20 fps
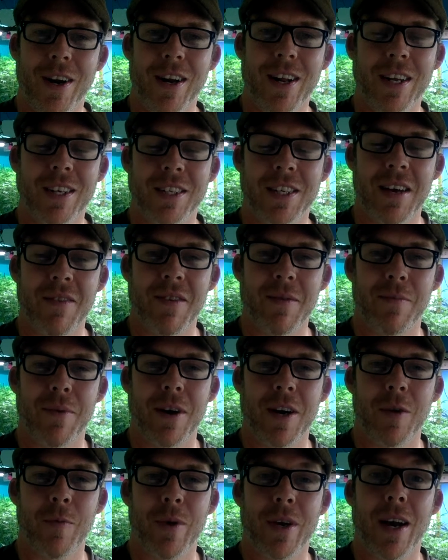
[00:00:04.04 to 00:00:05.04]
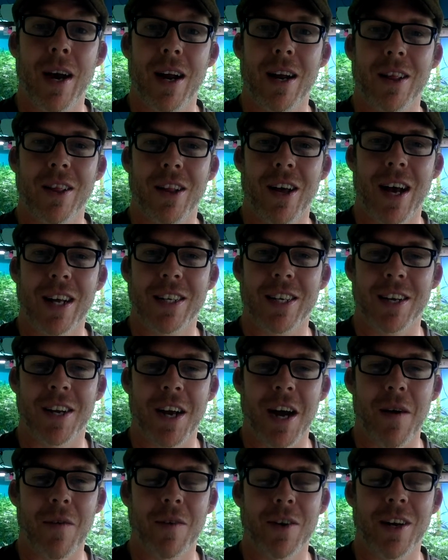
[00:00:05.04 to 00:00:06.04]
Thanks everybody. We got a lot to
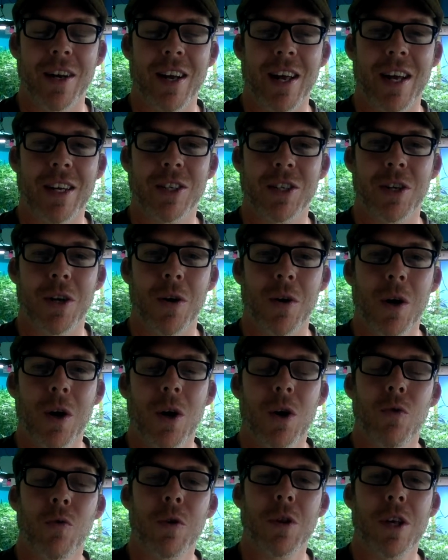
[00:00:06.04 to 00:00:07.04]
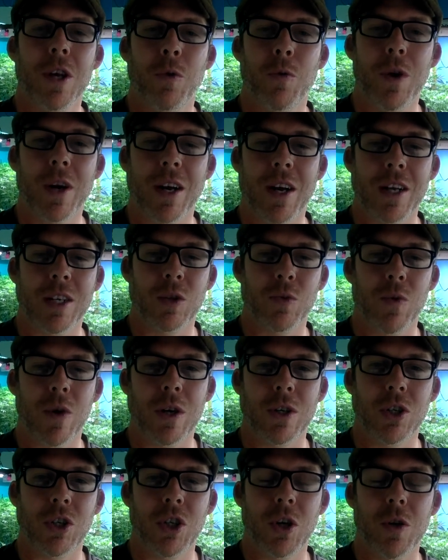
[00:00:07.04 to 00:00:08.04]
cover today, so really quick I just
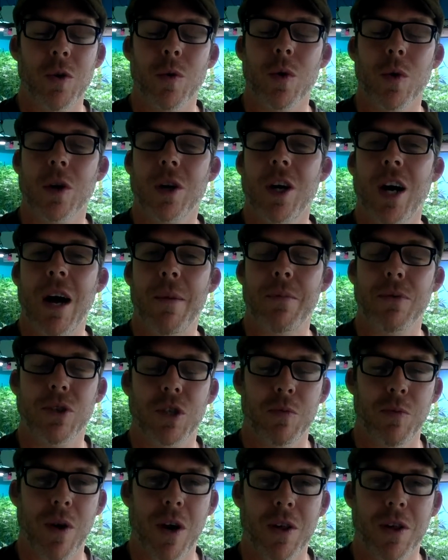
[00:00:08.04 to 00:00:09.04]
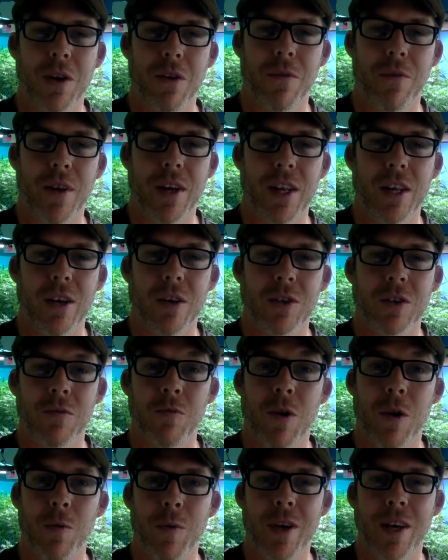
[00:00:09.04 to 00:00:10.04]
want to show you a couple small little videos of
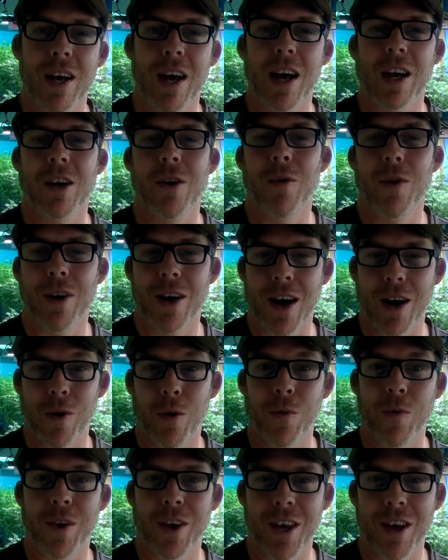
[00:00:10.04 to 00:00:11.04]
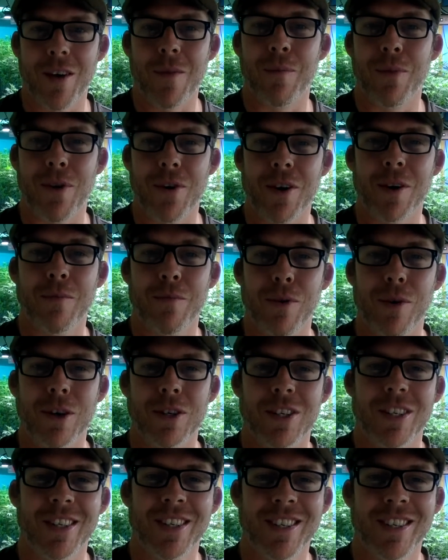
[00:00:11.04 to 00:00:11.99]
what we got going on over here at Burning Bush.